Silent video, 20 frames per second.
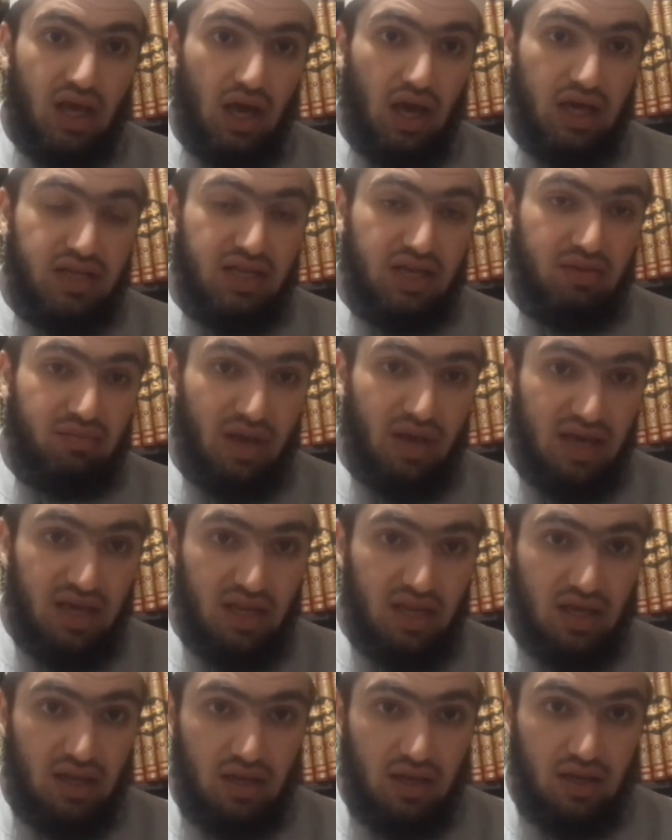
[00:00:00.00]
And He
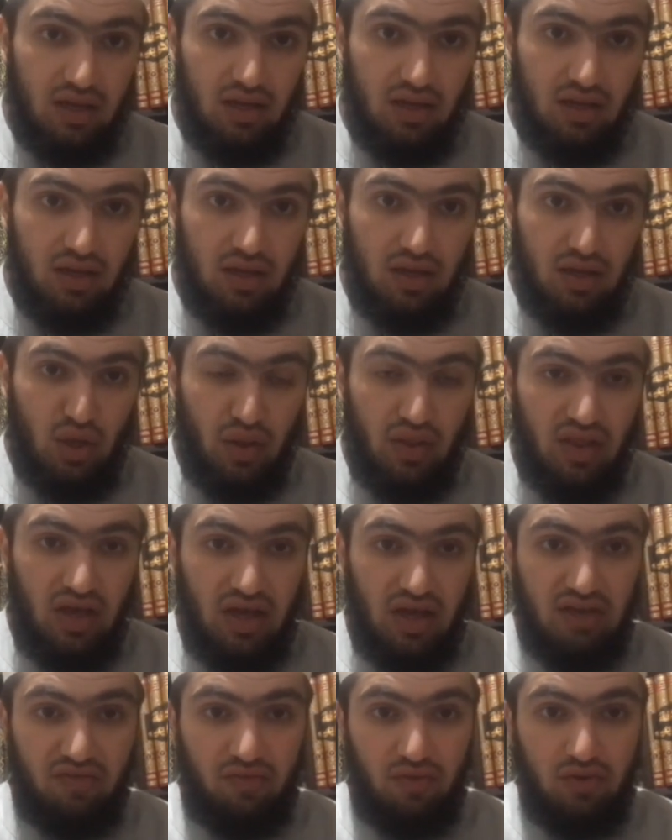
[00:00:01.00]
made it
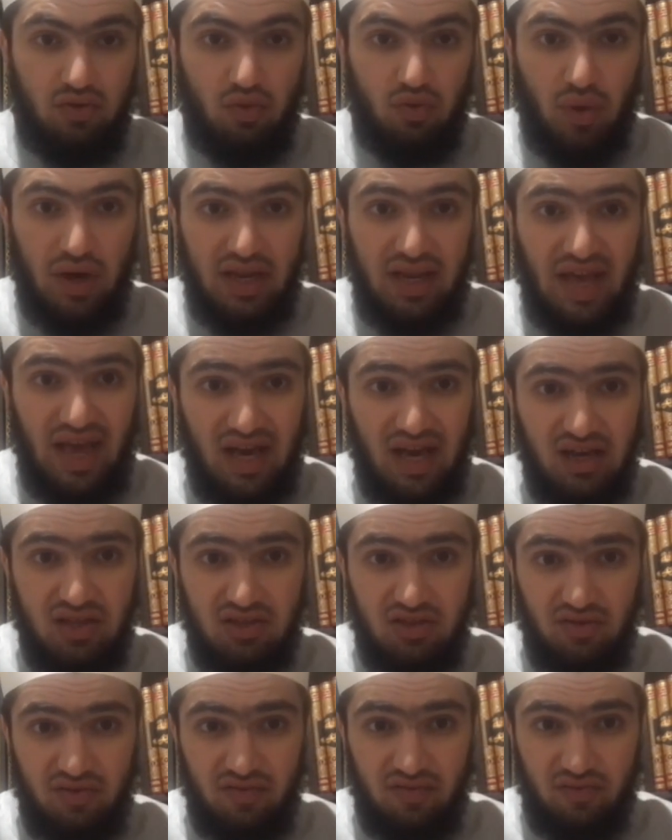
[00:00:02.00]
that if we do one
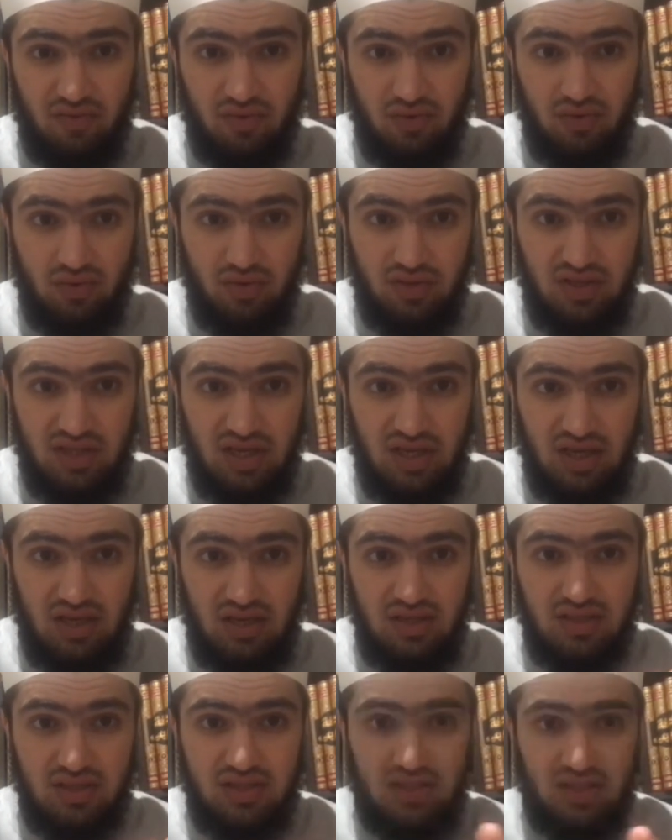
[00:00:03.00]
act of good
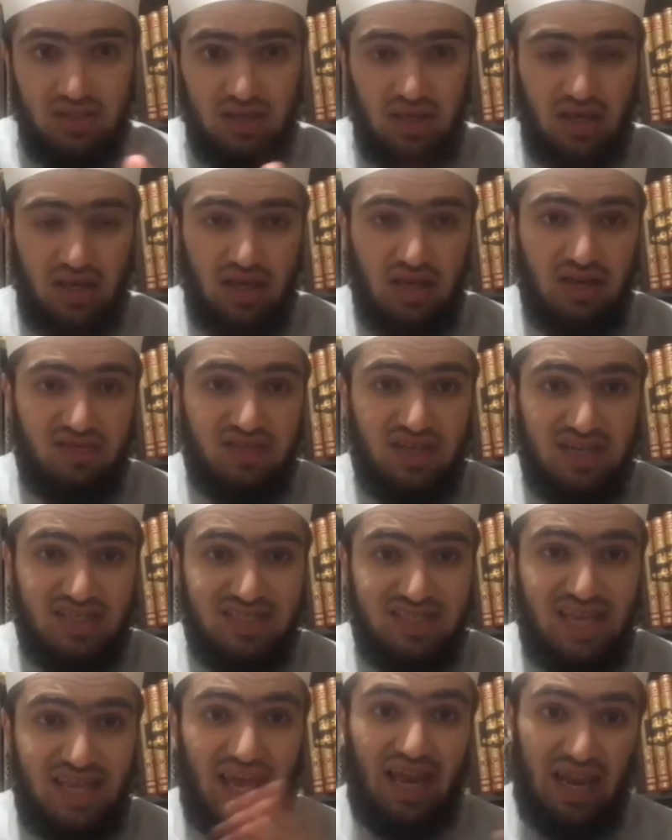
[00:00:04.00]
deeds, He gives
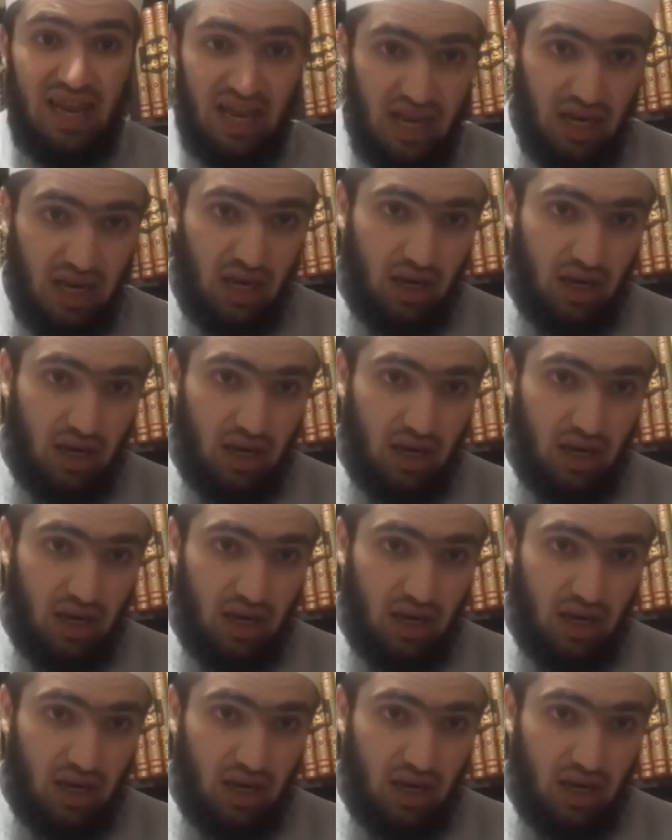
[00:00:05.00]
us 10.